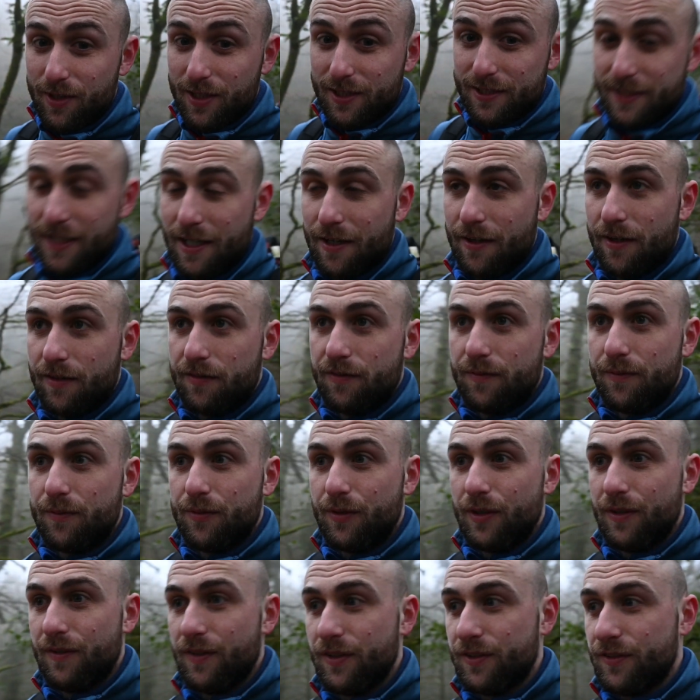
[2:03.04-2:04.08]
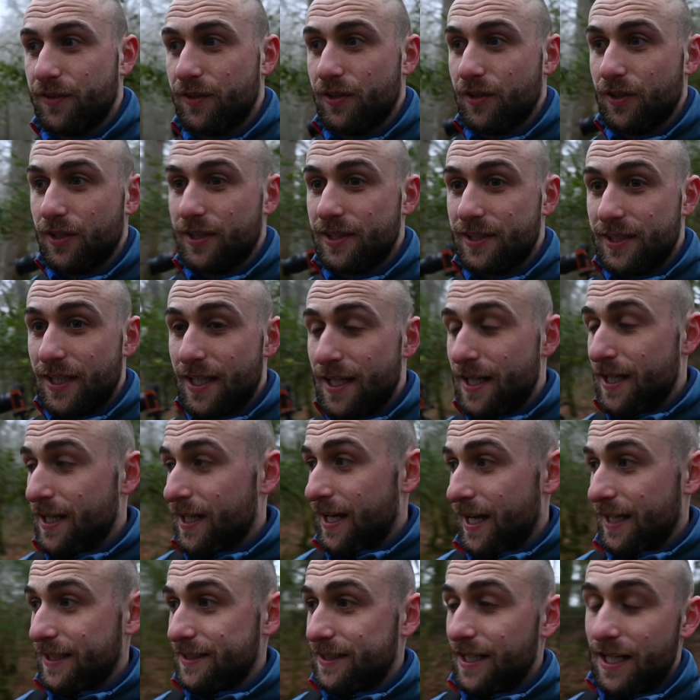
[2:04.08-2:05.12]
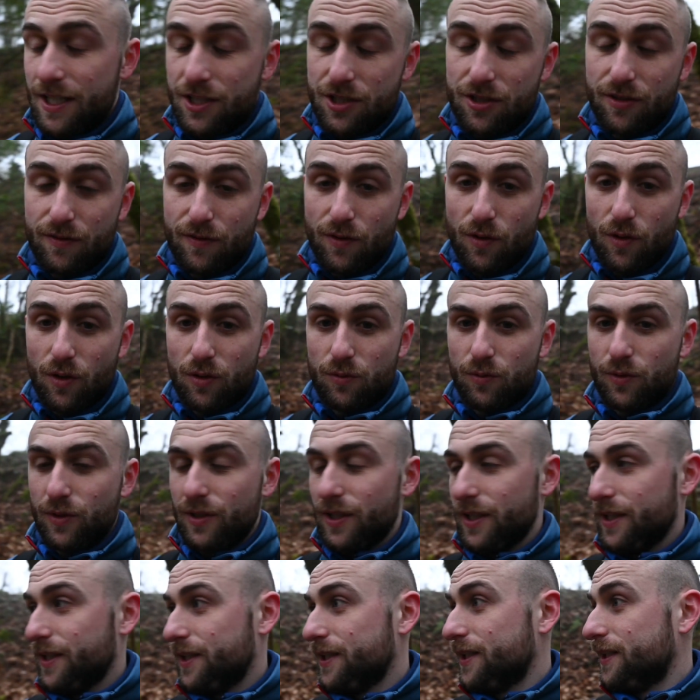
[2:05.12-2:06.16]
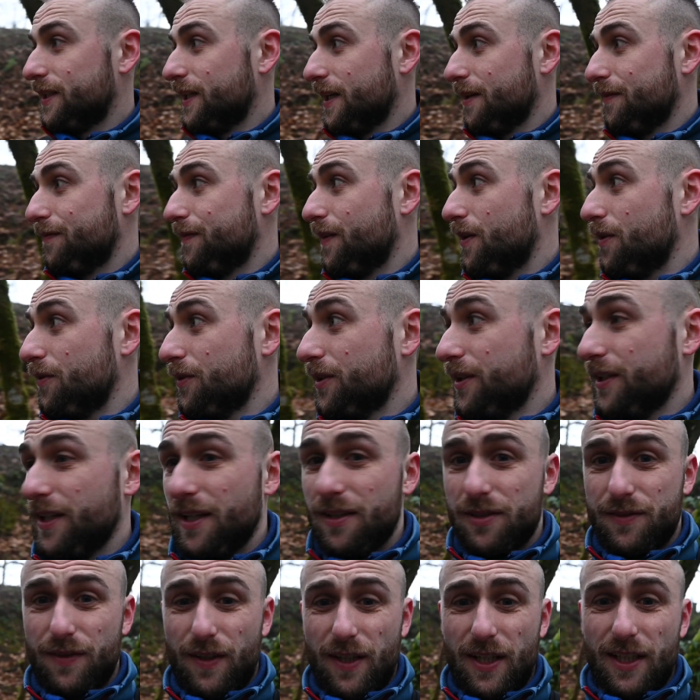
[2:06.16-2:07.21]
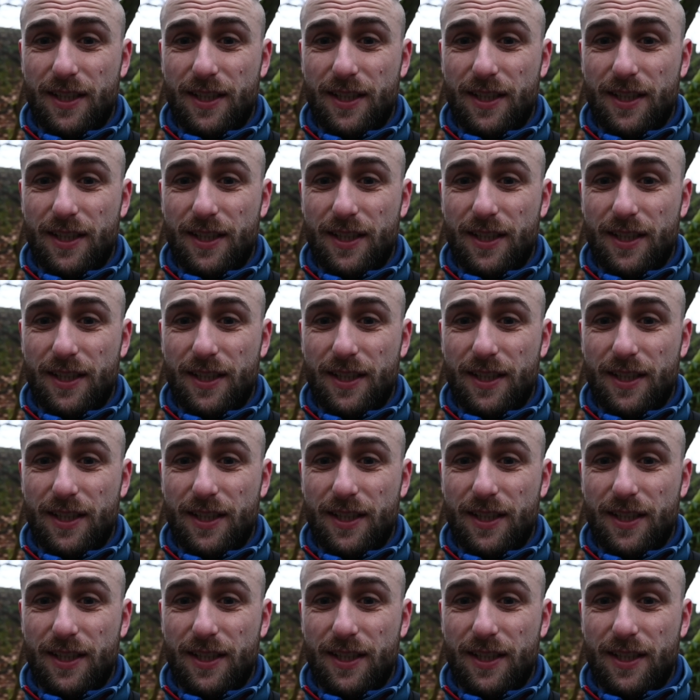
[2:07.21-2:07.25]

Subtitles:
this area from the previous video? It's a section of old woodland that I found and I was very